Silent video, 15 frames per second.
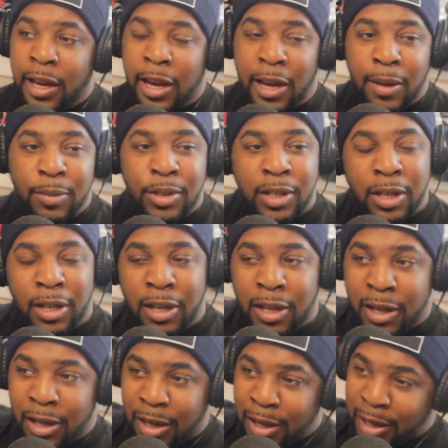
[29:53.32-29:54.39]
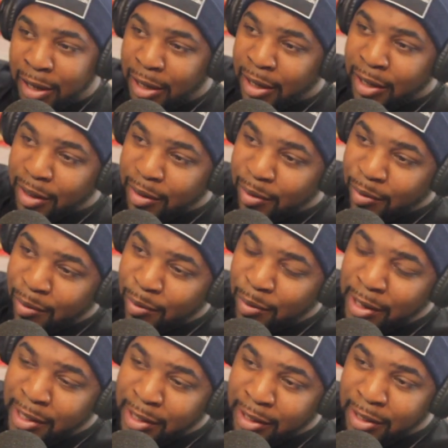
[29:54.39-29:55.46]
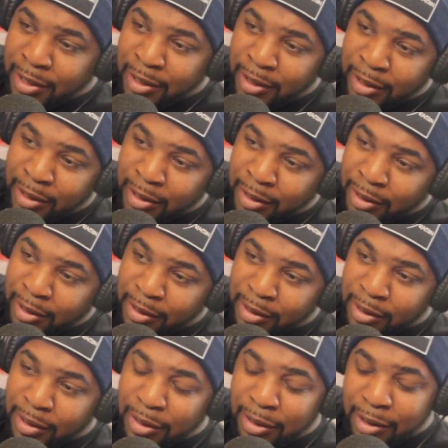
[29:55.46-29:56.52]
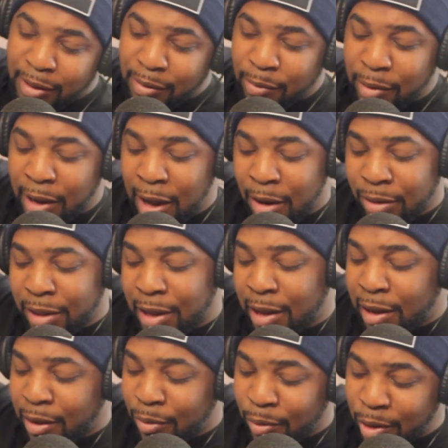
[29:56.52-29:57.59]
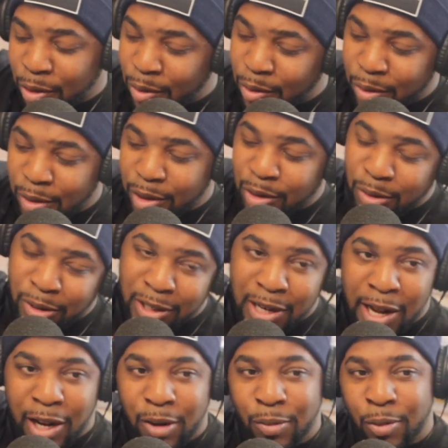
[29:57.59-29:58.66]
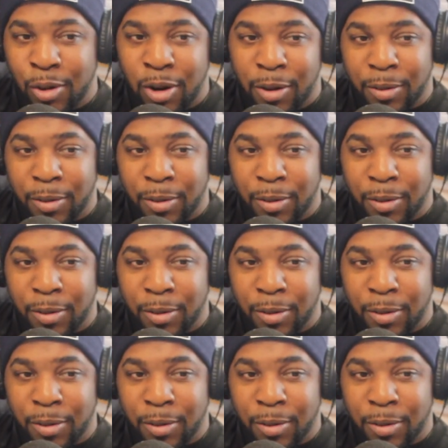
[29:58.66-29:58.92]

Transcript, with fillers: came to what is the out there when you going towards like Aurora?